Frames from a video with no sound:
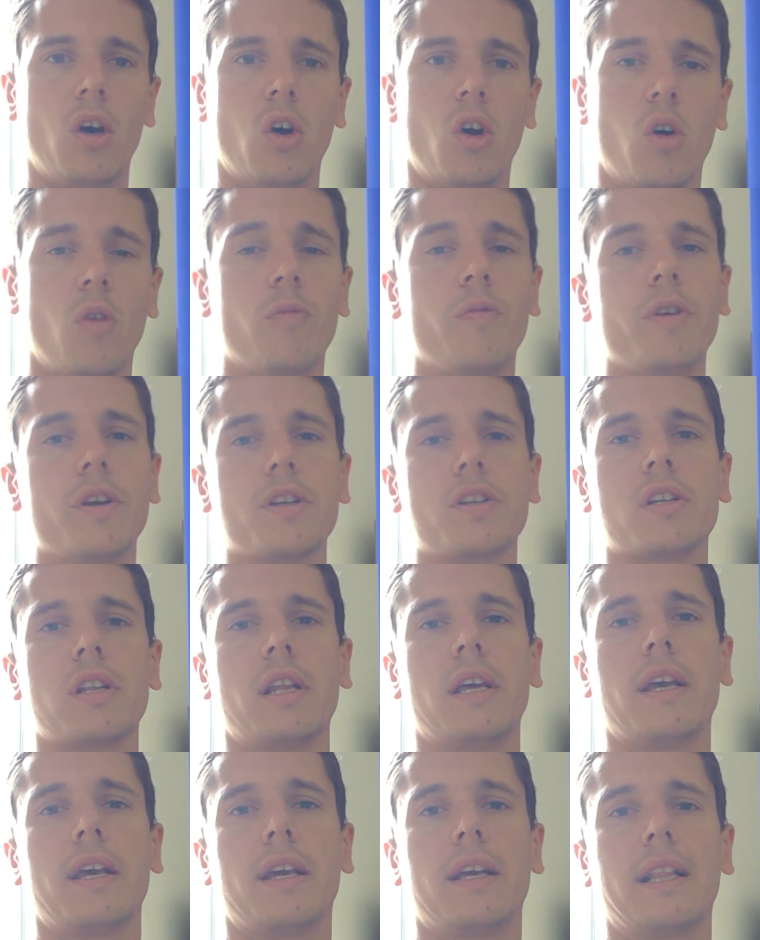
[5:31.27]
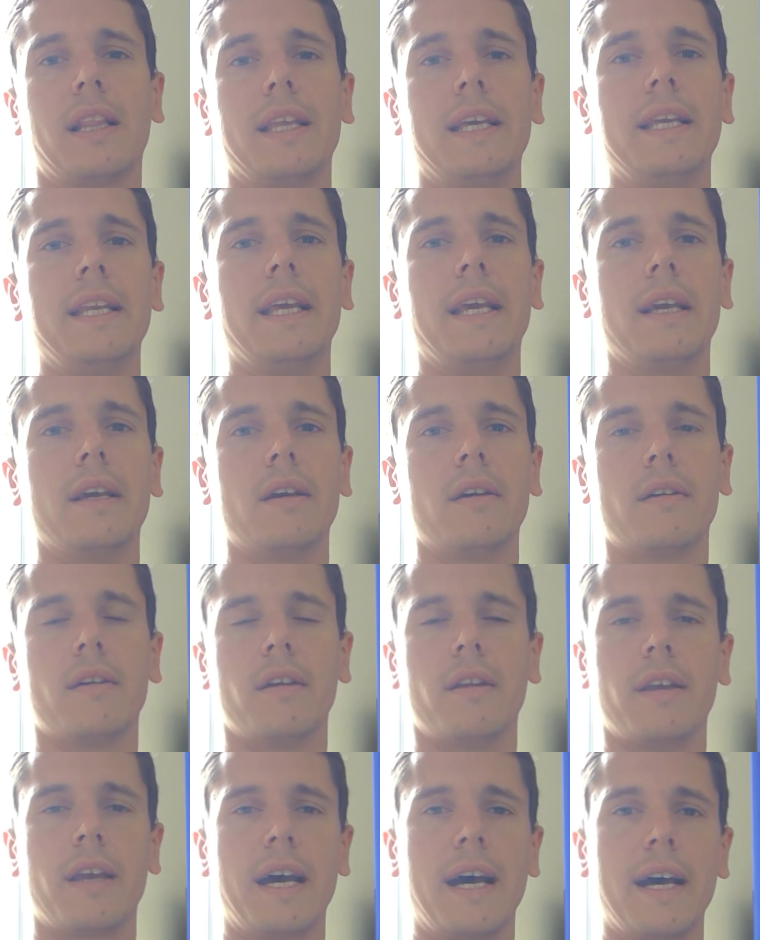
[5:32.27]
Obviously, cleaning
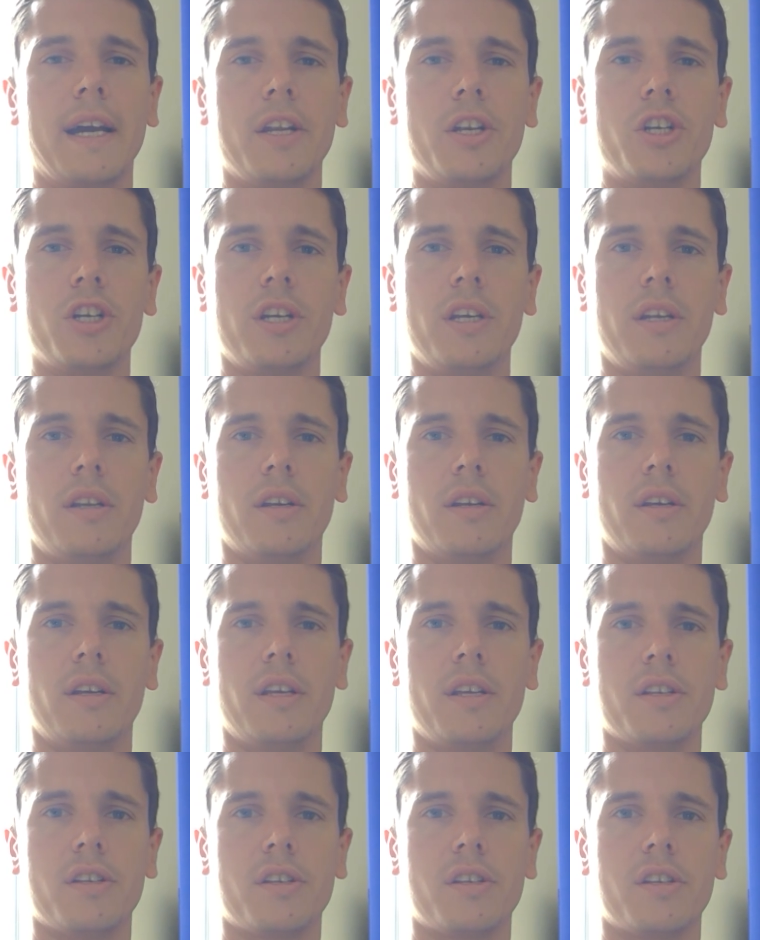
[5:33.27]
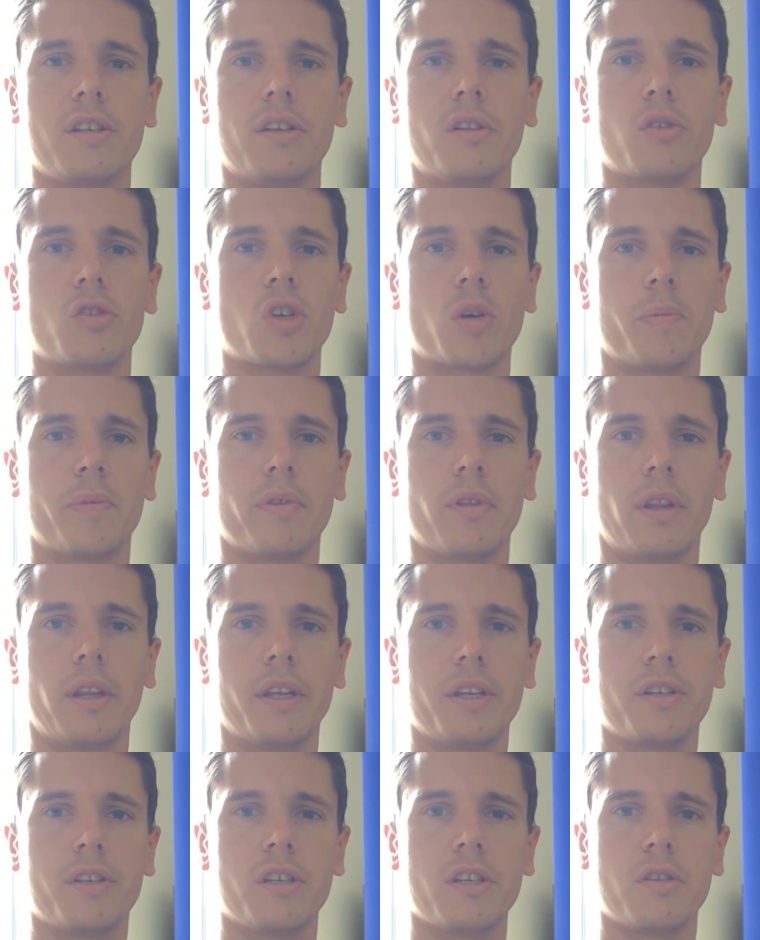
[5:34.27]
and hygiene is still top of the list.